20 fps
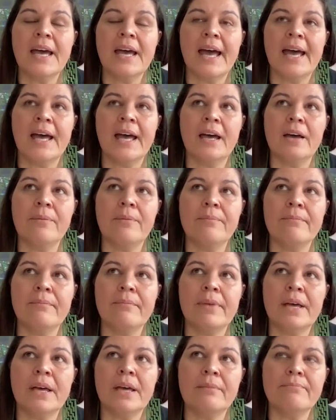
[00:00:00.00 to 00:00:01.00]

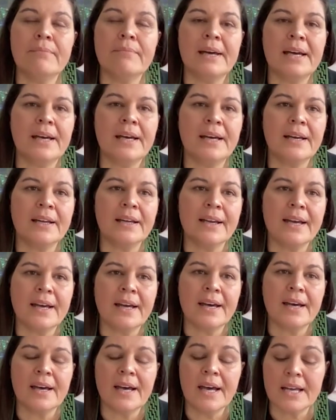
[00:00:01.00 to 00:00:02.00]
um, mā
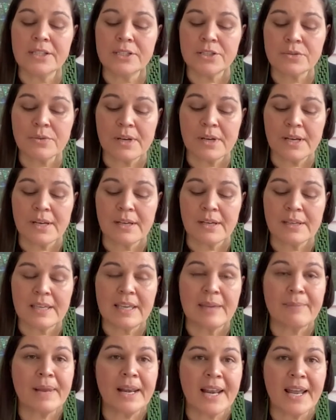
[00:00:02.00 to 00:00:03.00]
ngā atua
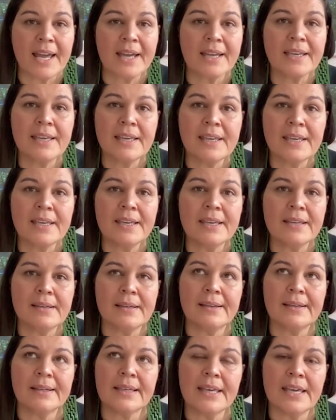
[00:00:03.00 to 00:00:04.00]
e manaki,
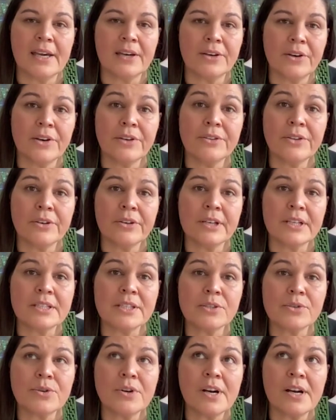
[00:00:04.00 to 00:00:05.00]
kia koutou
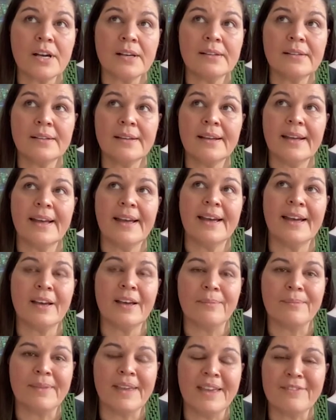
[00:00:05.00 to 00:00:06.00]
katoa,
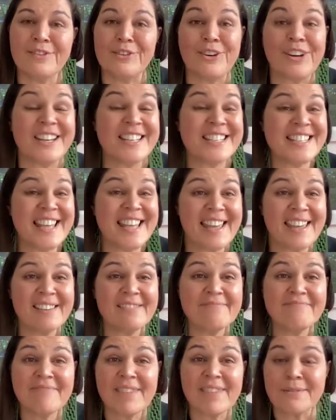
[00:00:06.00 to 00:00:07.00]
um, have a great
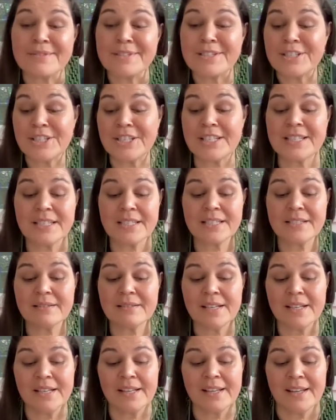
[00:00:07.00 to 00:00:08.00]
day. That was
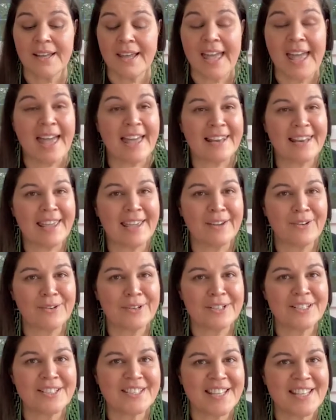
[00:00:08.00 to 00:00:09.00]
just our
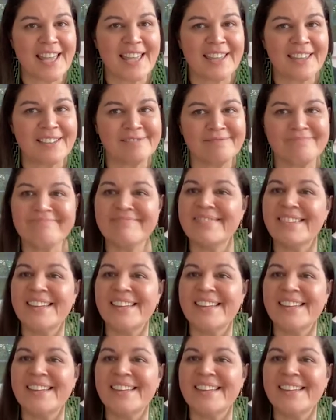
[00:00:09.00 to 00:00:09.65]
language saying,